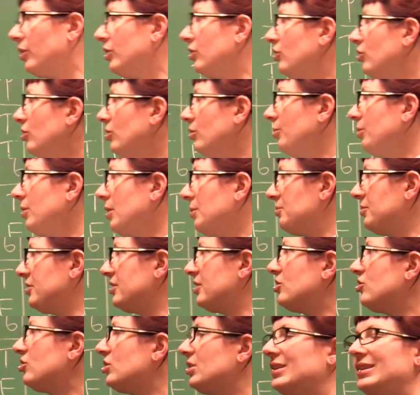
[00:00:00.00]
when two
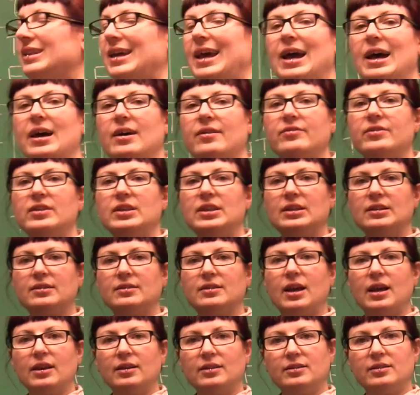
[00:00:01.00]
propositions have the
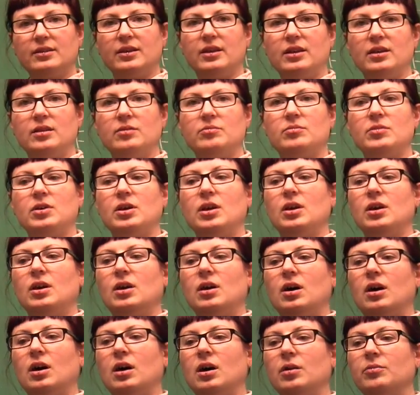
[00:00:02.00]
exact same
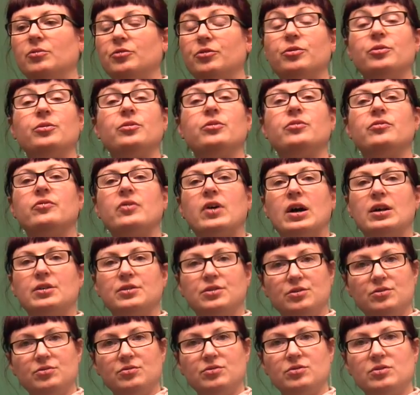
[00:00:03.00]
truth
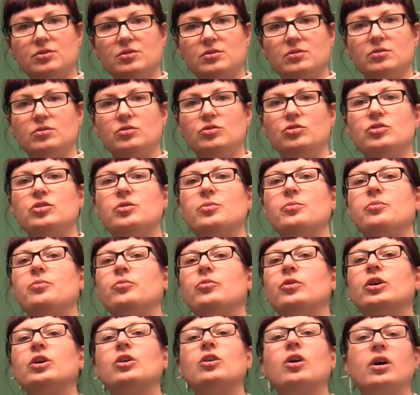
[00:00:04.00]
values,
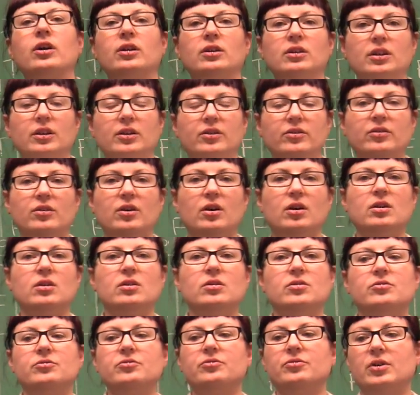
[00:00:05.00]
regardless
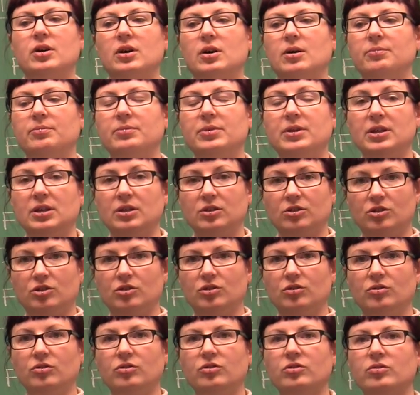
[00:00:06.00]
of P and
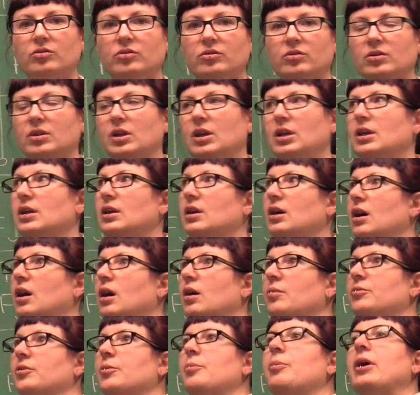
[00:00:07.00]
Q, so
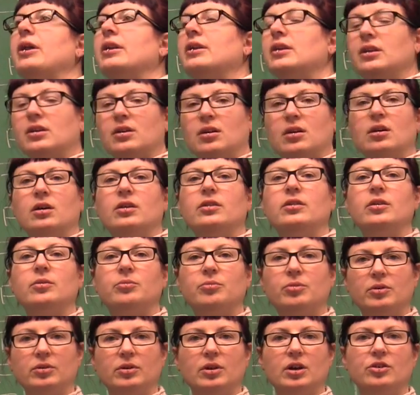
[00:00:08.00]
depending on
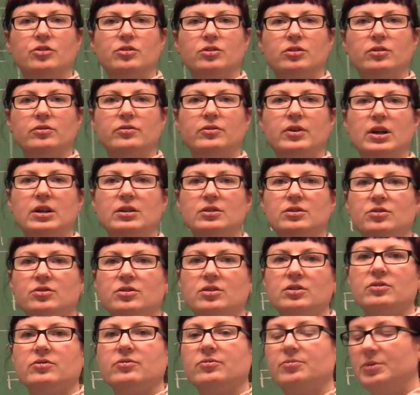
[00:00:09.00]
the logical
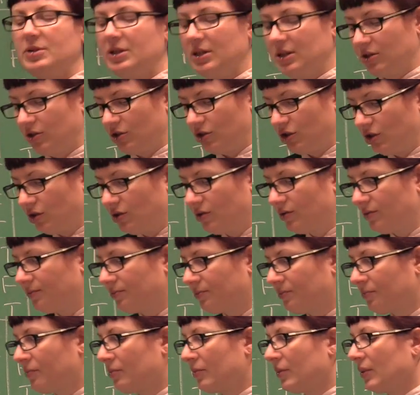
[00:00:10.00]
values of P and Q,
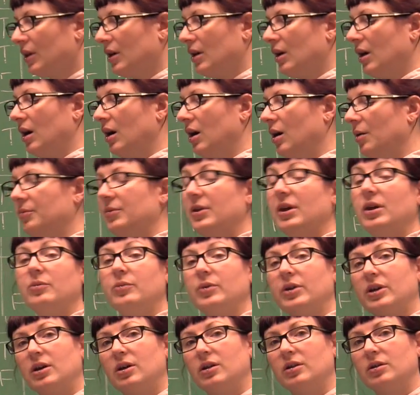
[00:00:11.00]
then
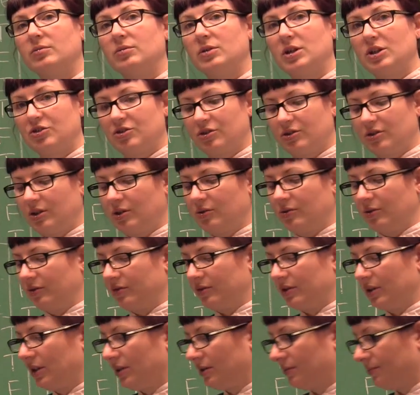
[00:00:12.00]
we call them logically
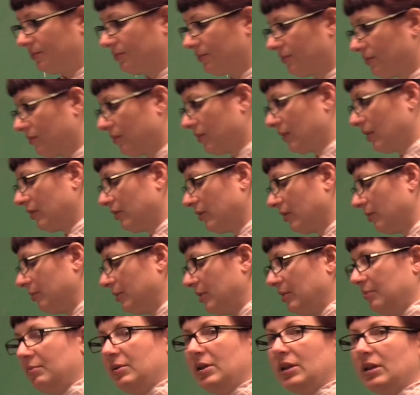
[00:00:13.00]
equivalent. So let
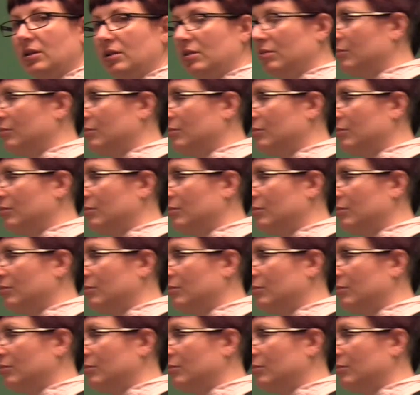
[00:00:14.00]
me be a